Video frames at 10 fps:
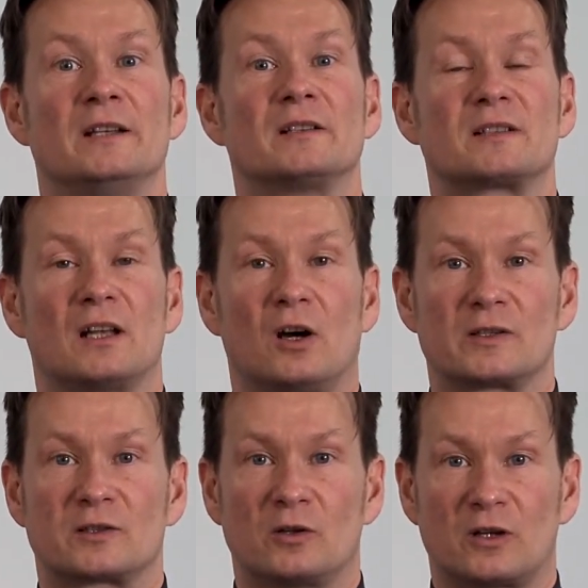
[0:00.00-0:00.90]
This
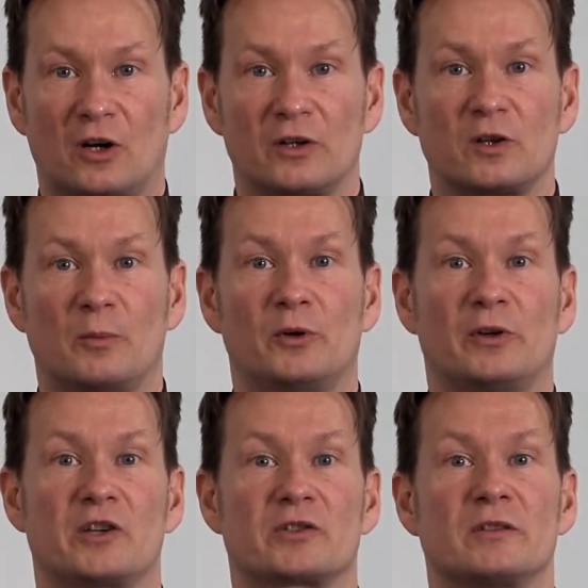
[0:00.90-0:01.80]
allows concurrent
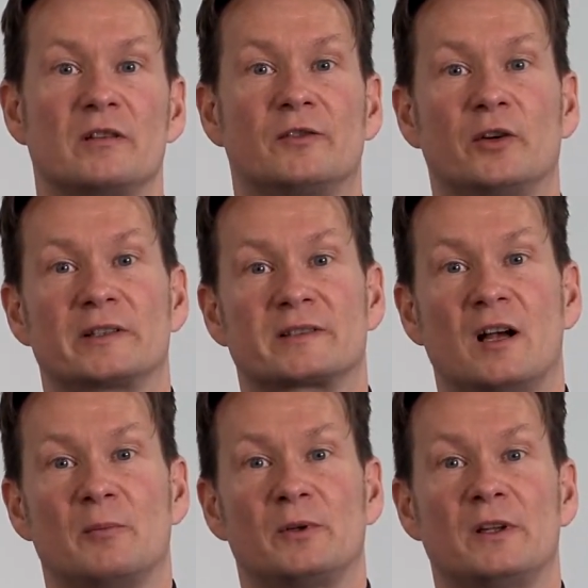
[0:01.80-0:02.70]
operation, for
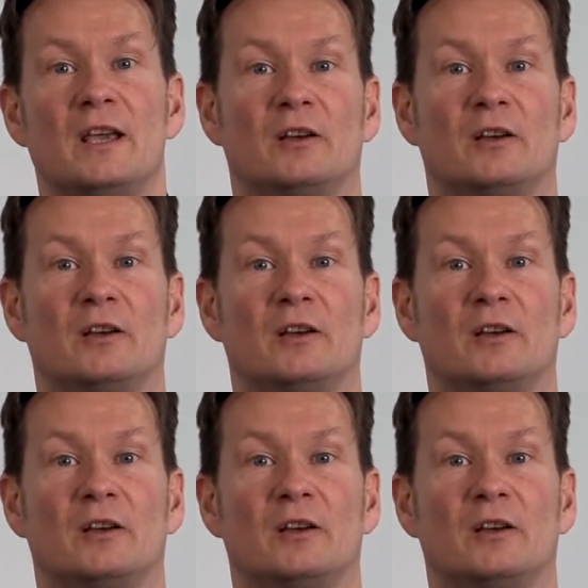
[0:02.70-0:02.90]
example,